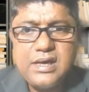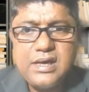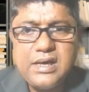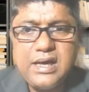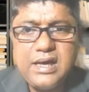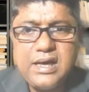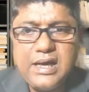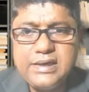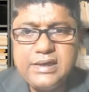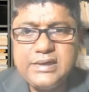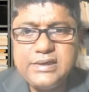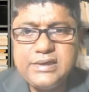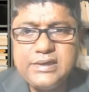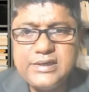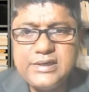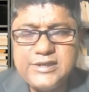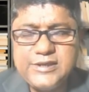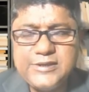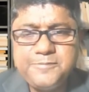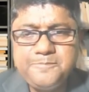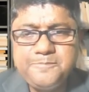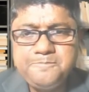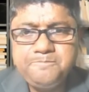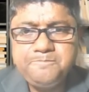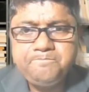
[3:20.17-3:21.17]
And
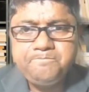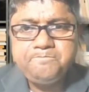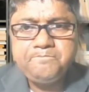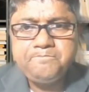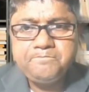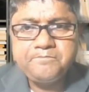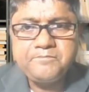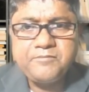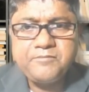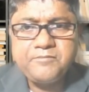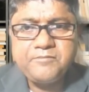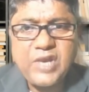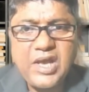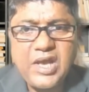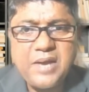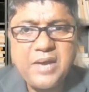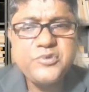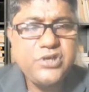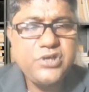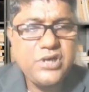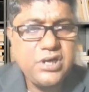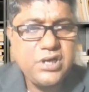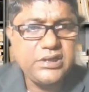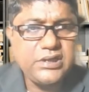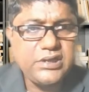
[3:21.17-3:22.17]
I'm
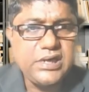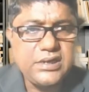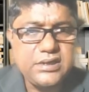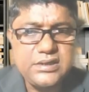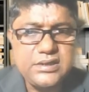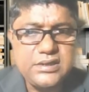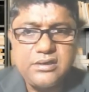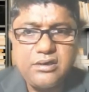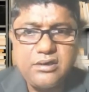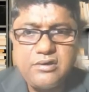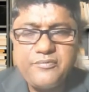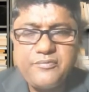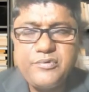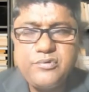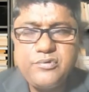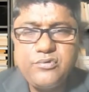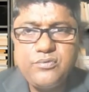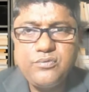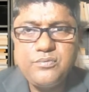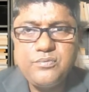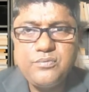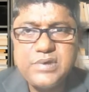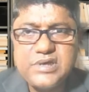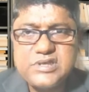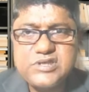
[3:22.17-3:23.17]
sure that all of
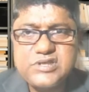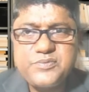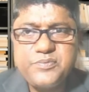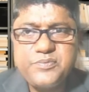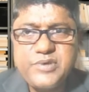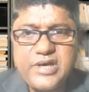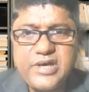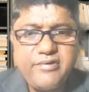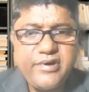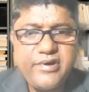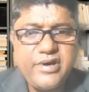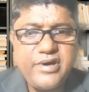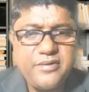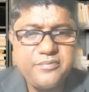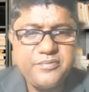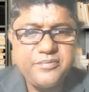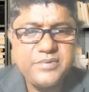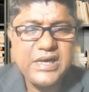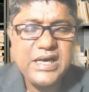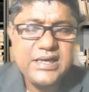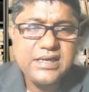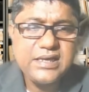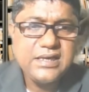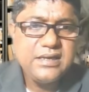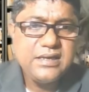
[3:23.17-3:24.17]
you must be aware of
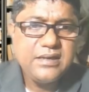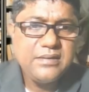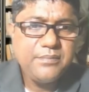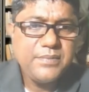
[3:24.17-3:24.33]
that,